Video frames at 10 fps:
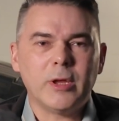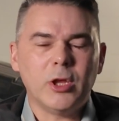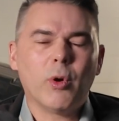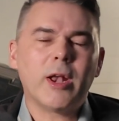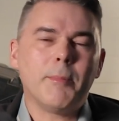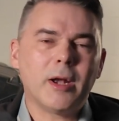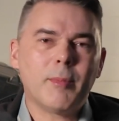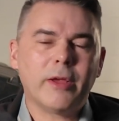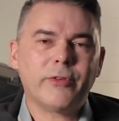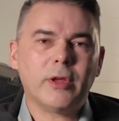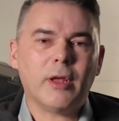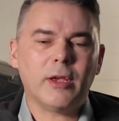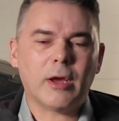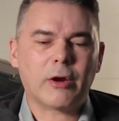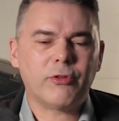you want to minimize it,
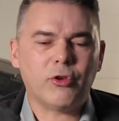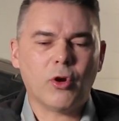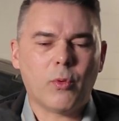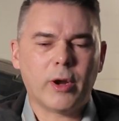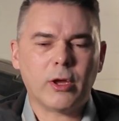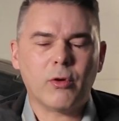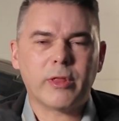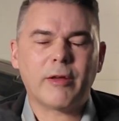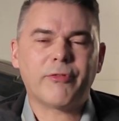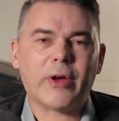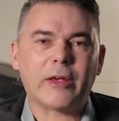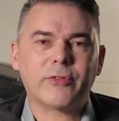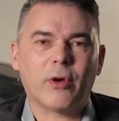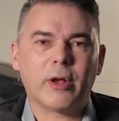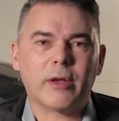and you actually don't want to go that
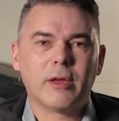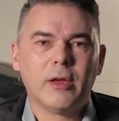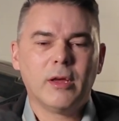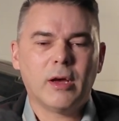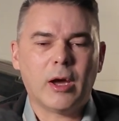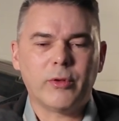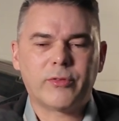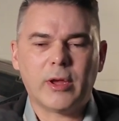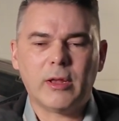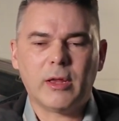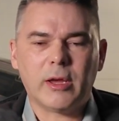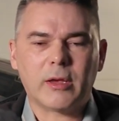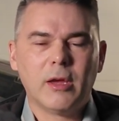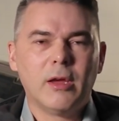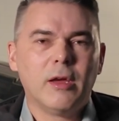fast on it. I would say
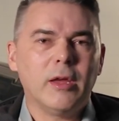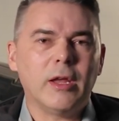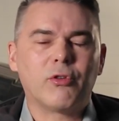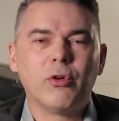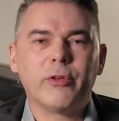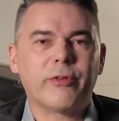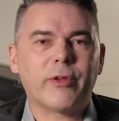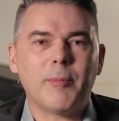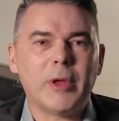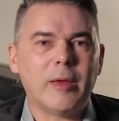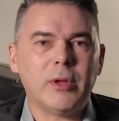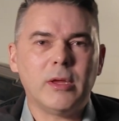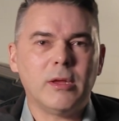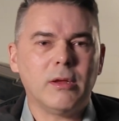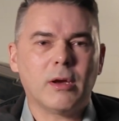like it cruises at
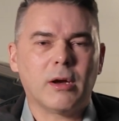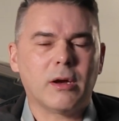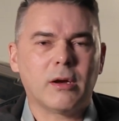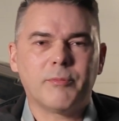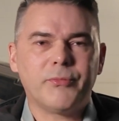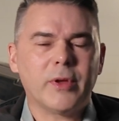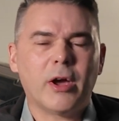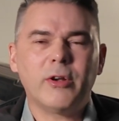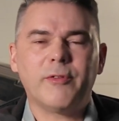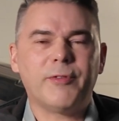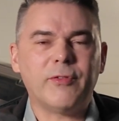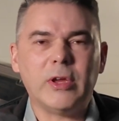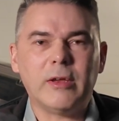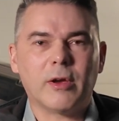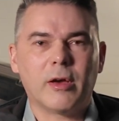maybe
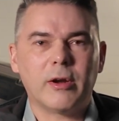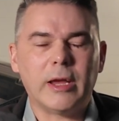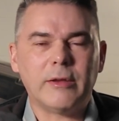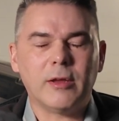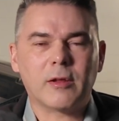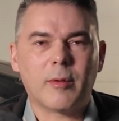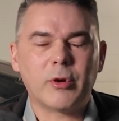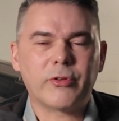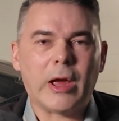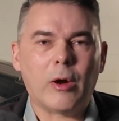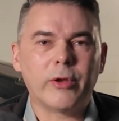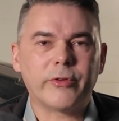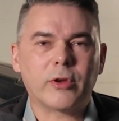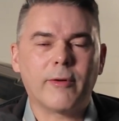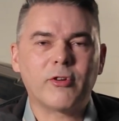115 to 118 kilometers an hour
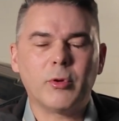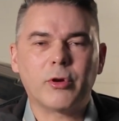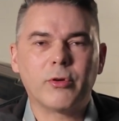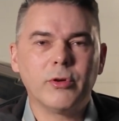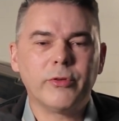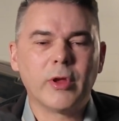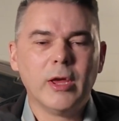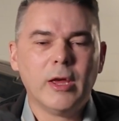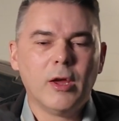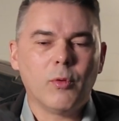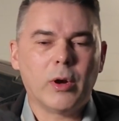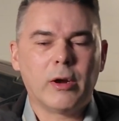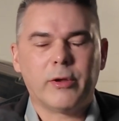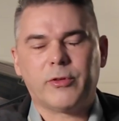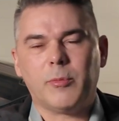is a comfortable cruise,
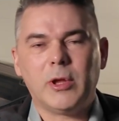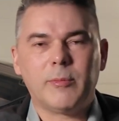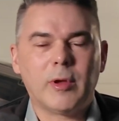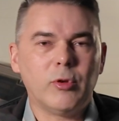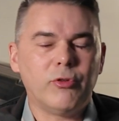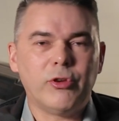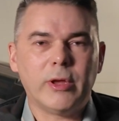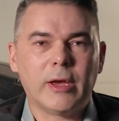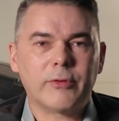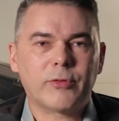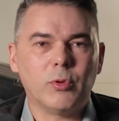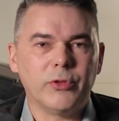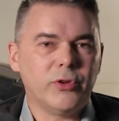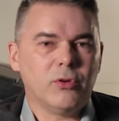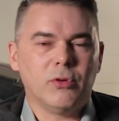whereas the BMW GS
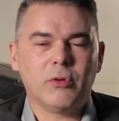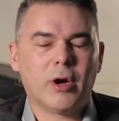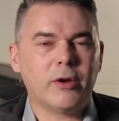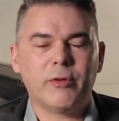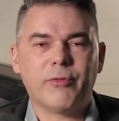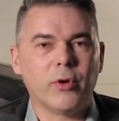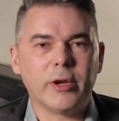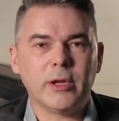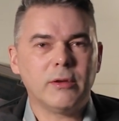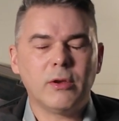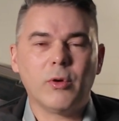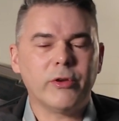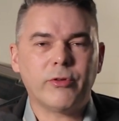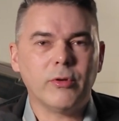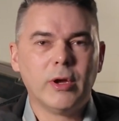will do 140, no
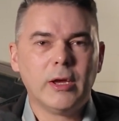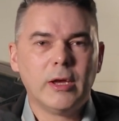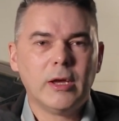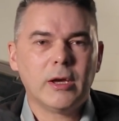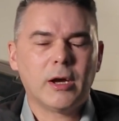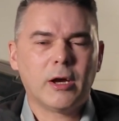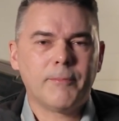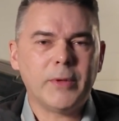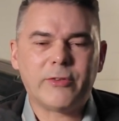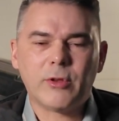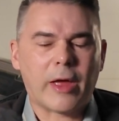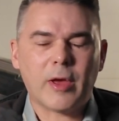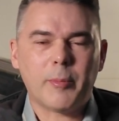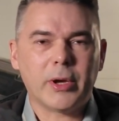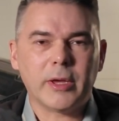issue. It's not
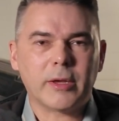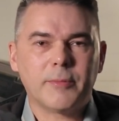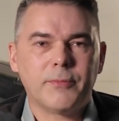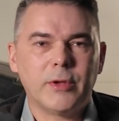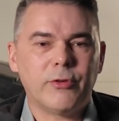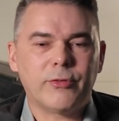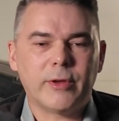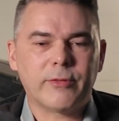that bike. It just